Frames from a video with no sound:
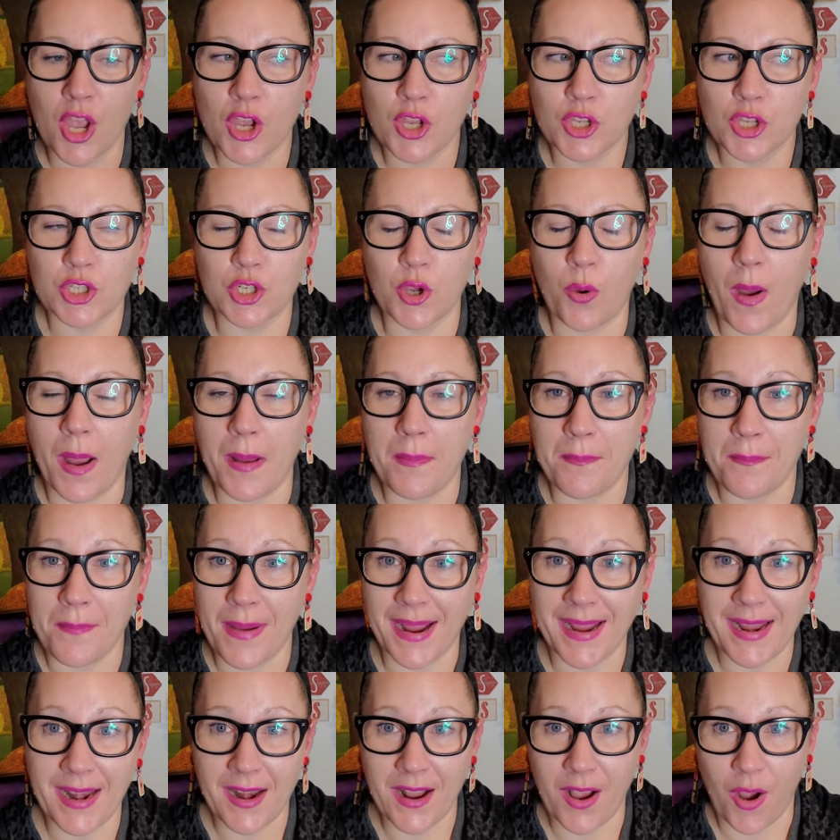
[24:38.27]
So I
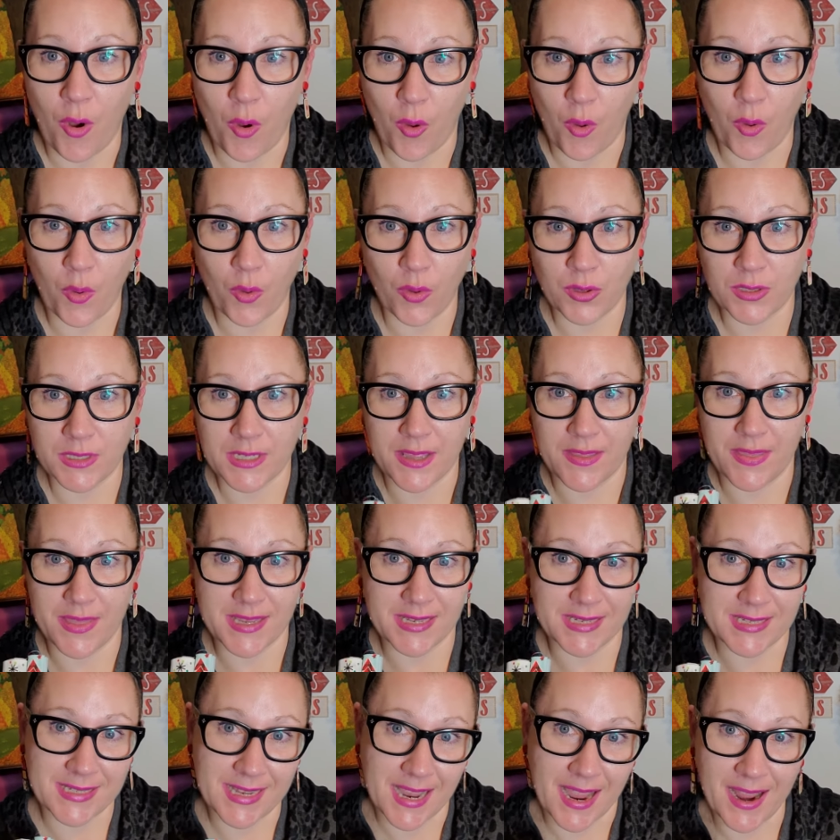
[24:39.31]
might hold the
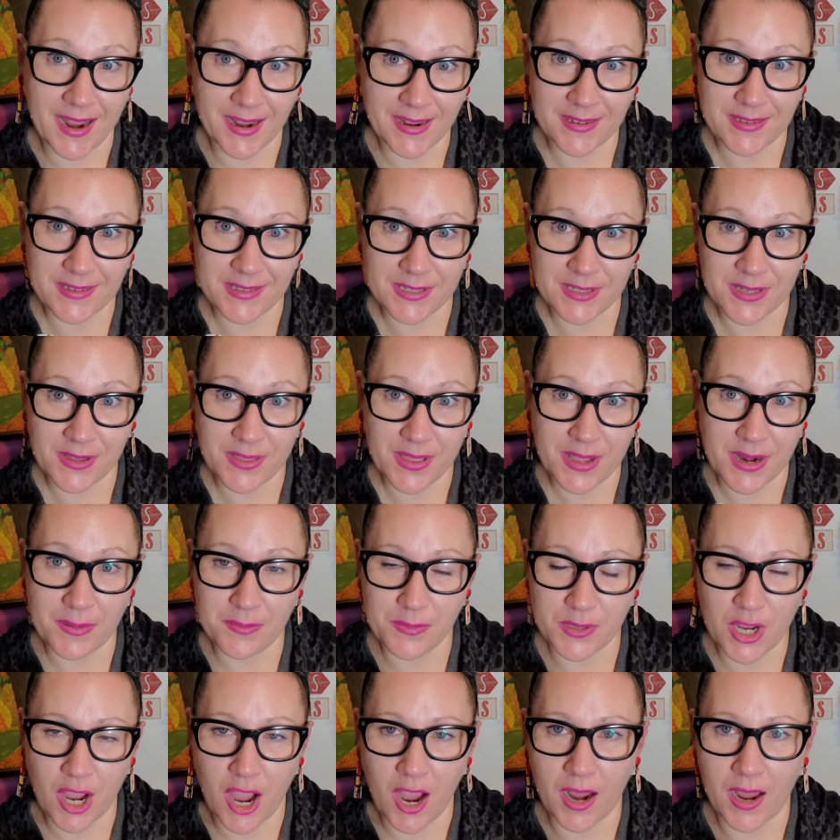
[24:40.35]
signs that I'm
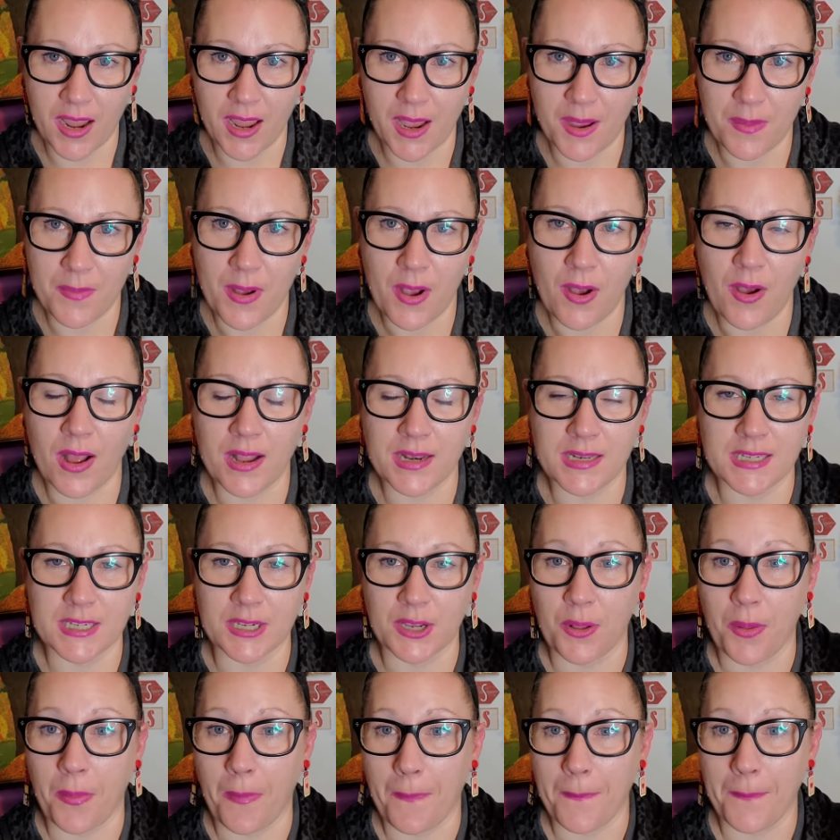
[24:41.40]
talking about
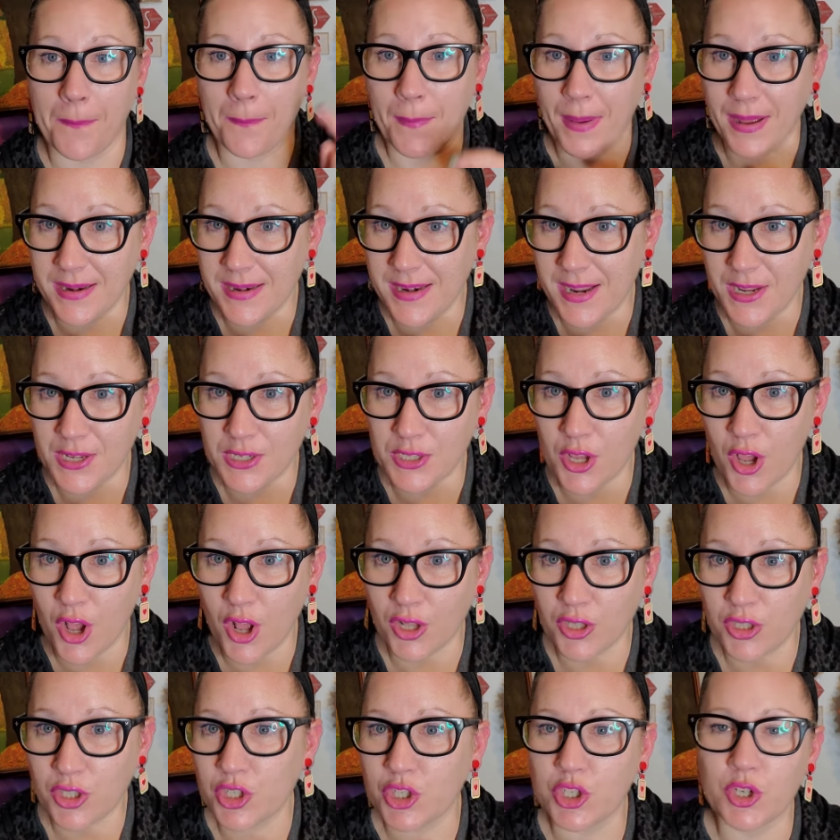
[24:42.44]
until Monday's
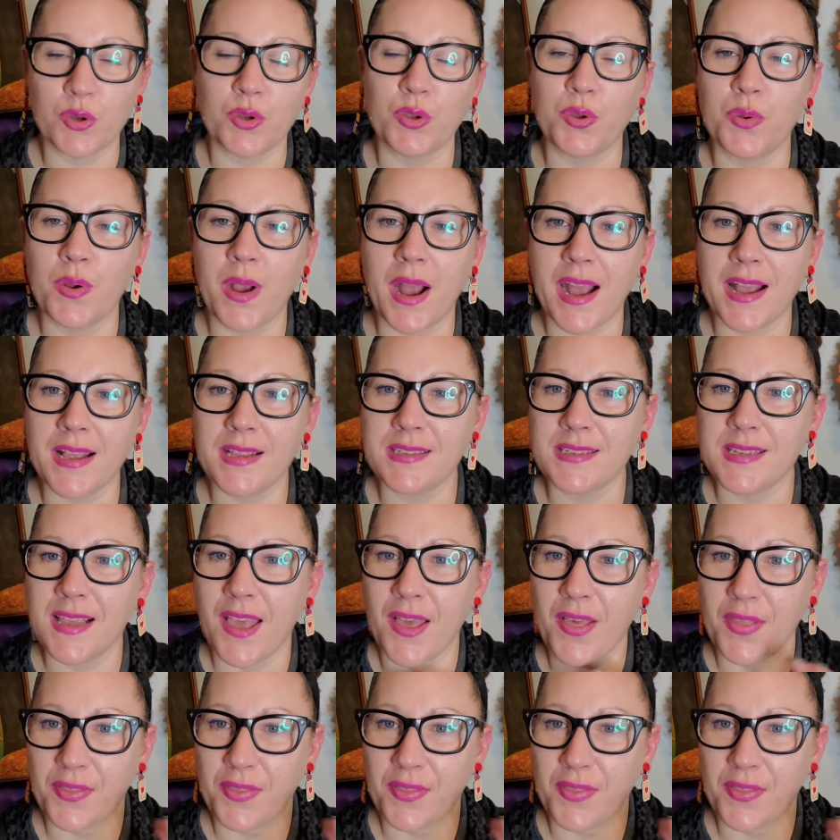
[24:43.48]
haul to show you guys